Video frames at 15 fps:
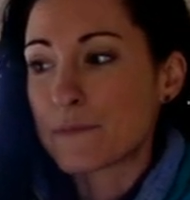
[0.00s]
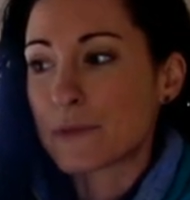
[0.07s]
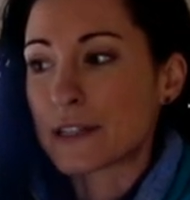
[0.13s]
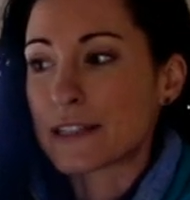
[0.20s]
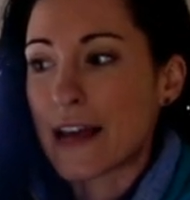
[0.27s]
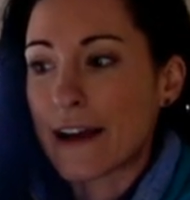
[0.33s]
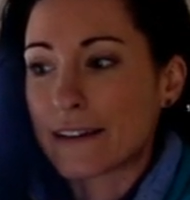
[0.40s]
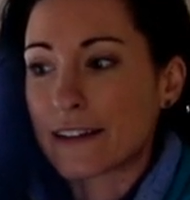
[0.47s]
but
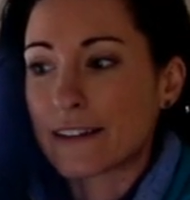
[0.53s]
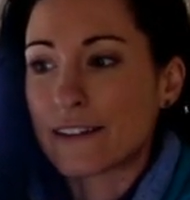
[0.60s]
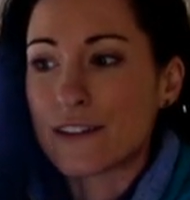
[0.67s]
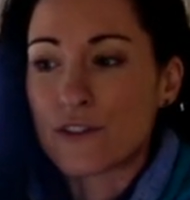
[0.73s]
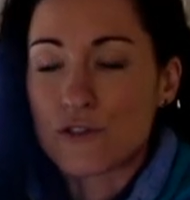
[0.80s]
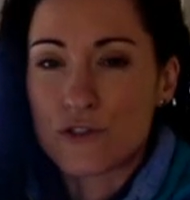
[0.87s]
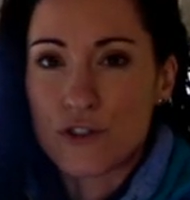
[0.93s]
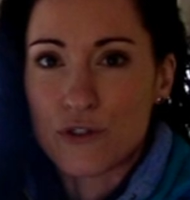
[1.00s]
technically
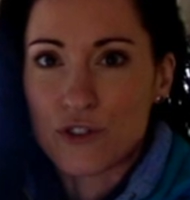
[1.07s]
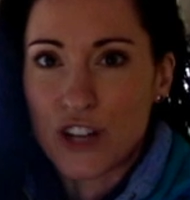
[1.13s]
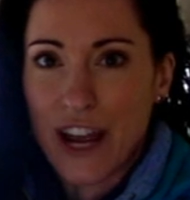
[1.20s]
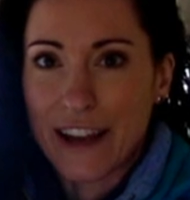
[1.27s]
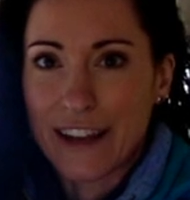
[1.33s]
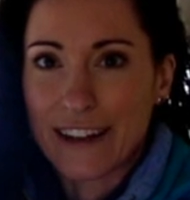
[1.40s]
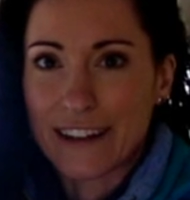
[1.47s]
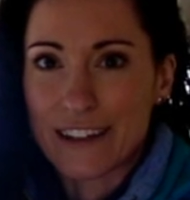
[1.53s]
there's no
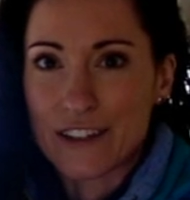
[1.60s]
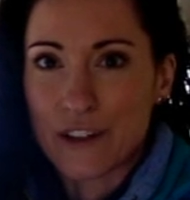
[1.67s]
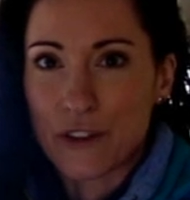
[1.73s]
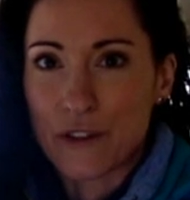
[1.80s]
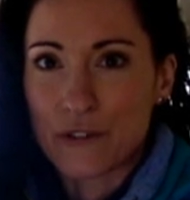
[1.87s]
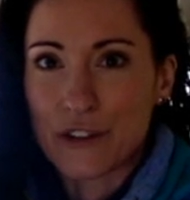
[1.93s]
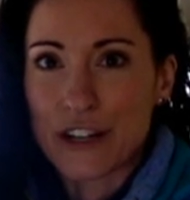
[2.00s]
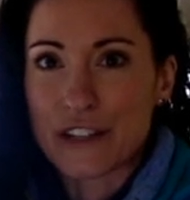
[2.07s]
check-in until
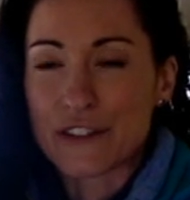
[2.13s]
three.